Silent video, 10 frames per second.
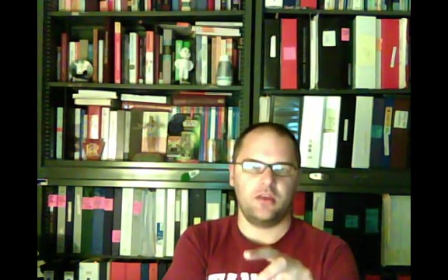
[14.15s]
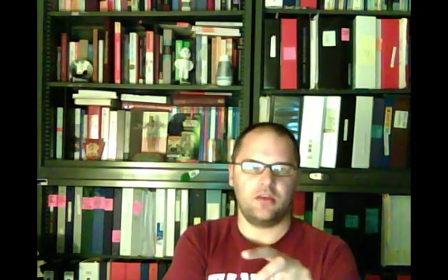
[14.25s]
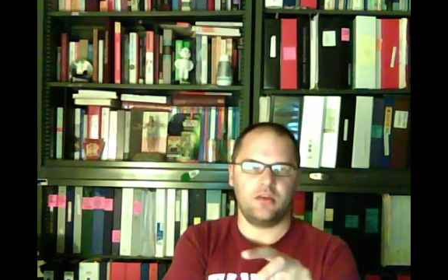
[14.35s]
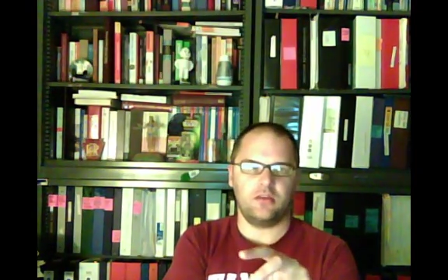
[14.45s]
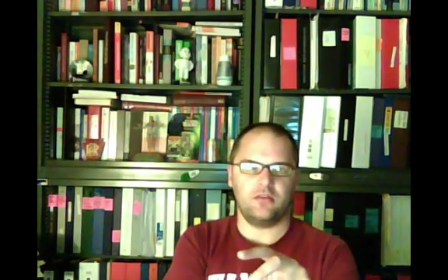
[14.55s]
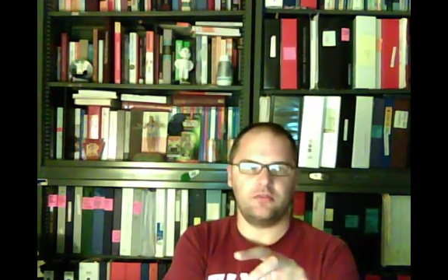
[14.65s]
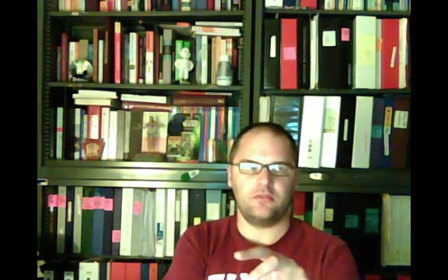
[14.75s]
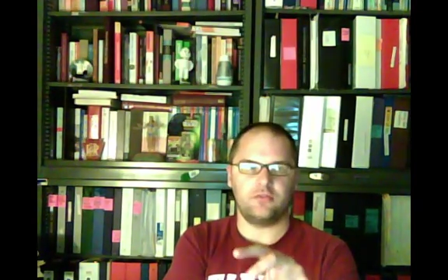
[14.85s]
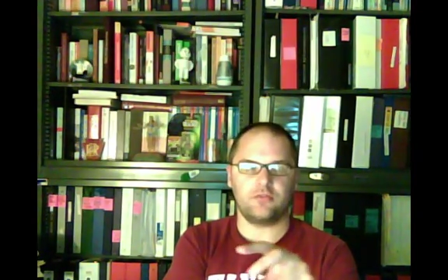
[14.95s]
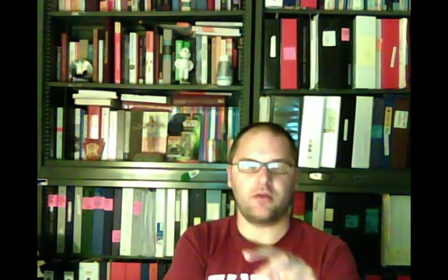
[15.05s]
is
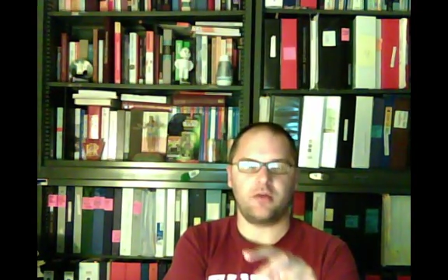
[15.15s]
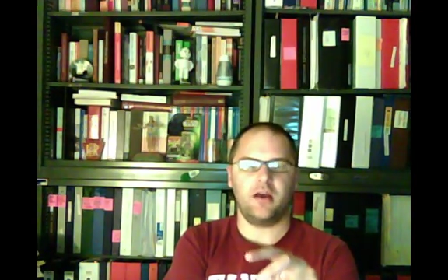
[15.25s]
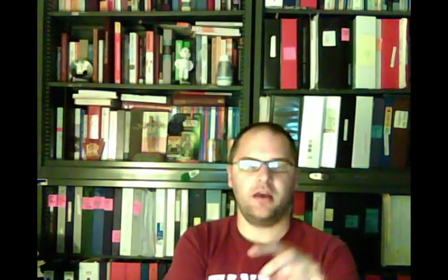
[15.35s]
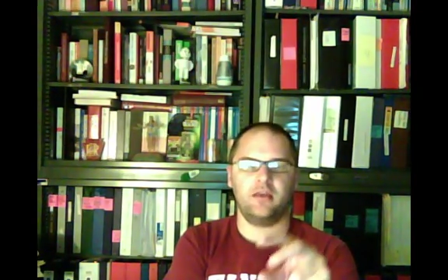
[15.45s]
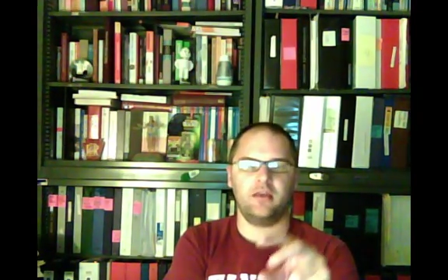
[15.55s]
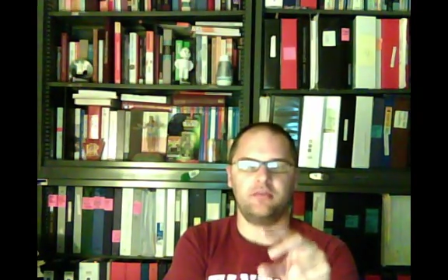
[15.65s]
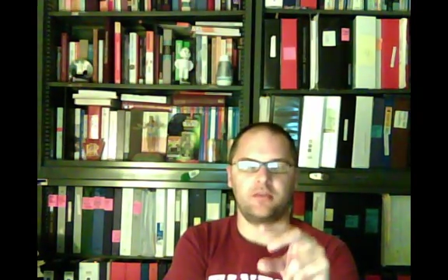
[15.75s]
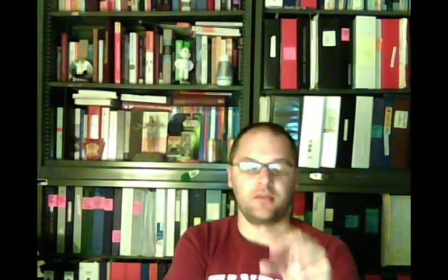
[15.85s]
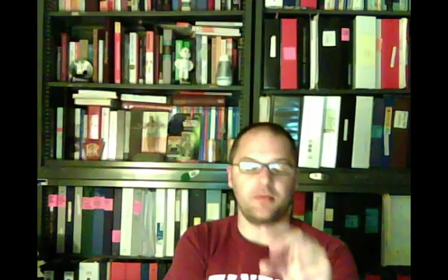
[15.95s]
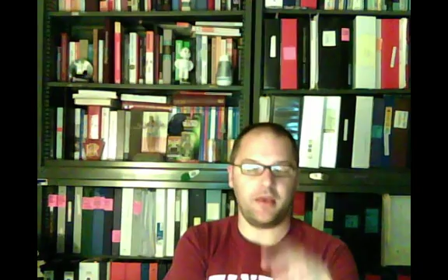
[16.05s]
derive the
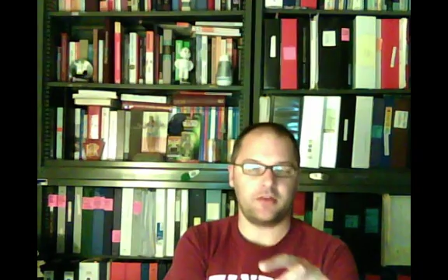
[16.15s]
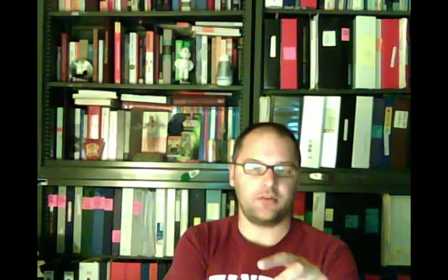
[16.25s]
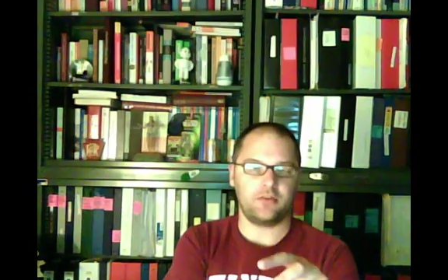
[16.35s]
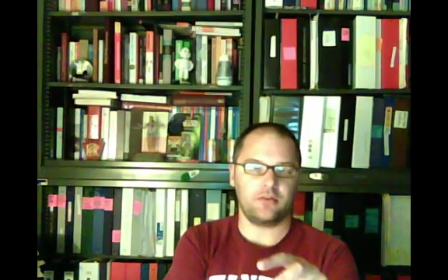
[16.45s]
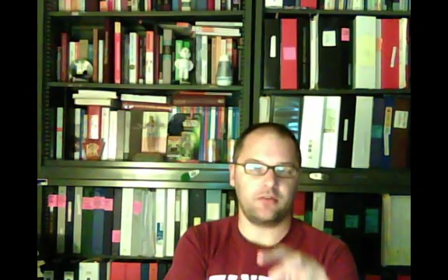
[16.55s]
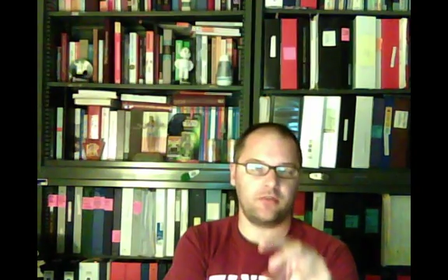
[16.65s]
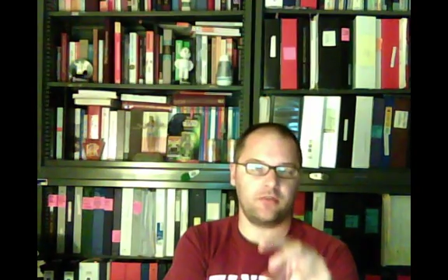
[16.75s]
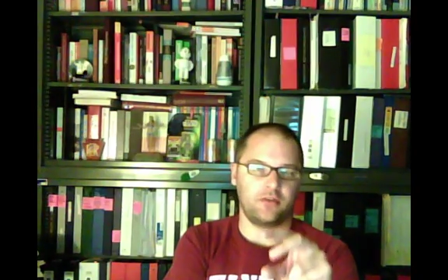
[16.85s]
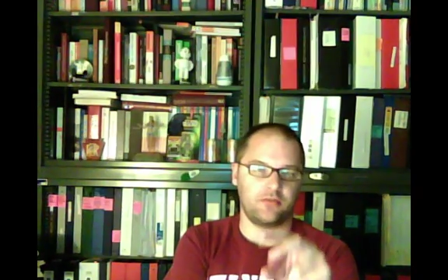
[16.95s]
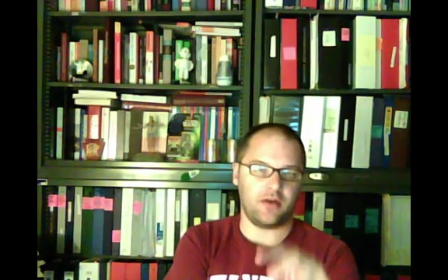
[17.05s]
demand curve
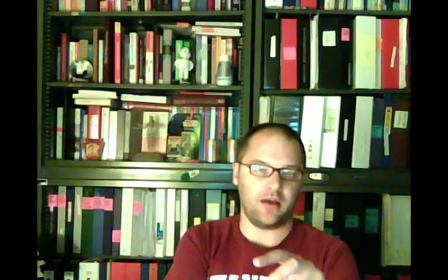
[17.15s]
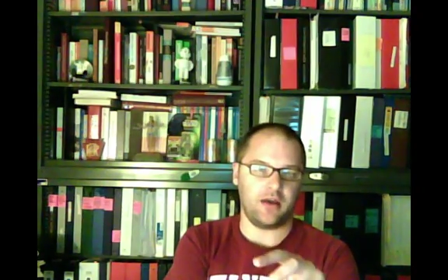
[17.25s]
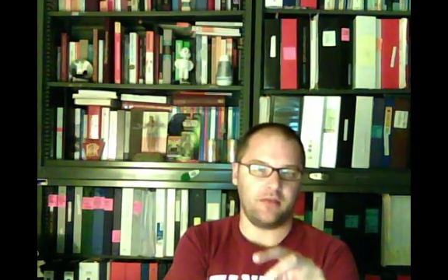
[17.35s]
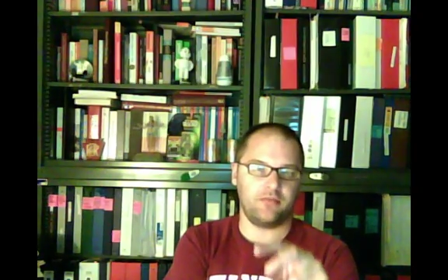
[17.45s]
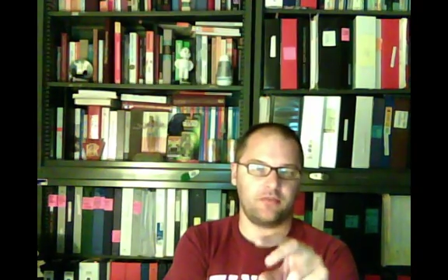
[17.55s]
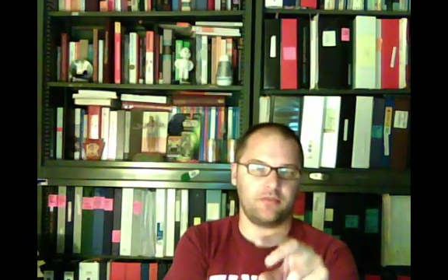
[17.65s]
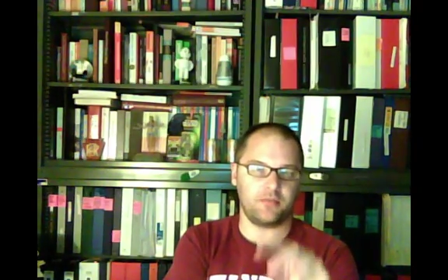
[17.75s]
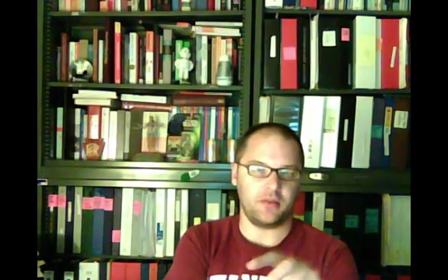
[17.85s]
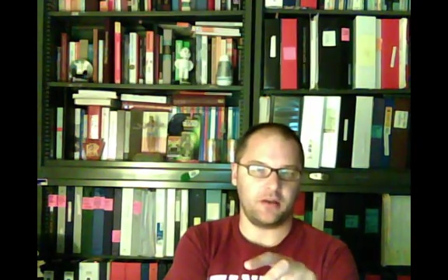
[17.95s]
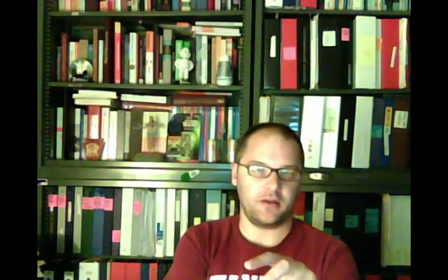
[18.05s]
and derive the
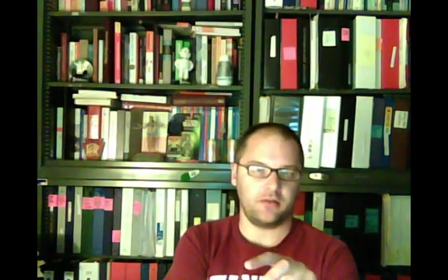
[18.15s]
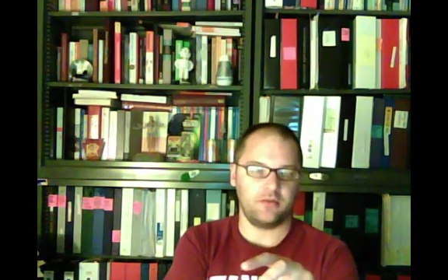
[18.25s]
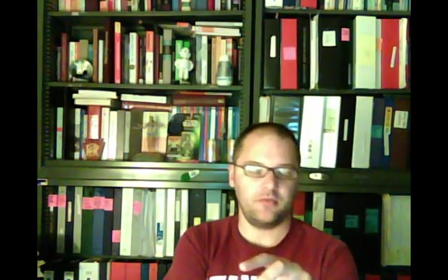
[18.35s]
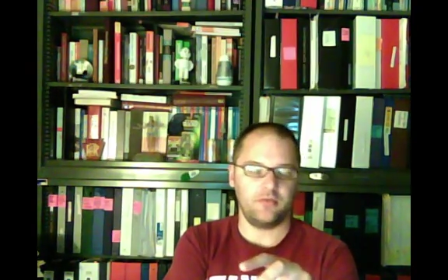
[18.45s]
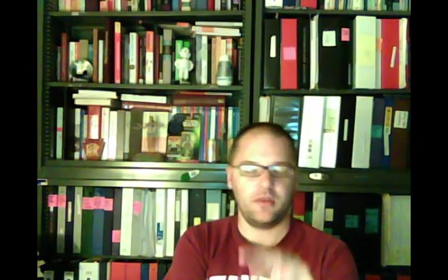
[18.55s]
supply curve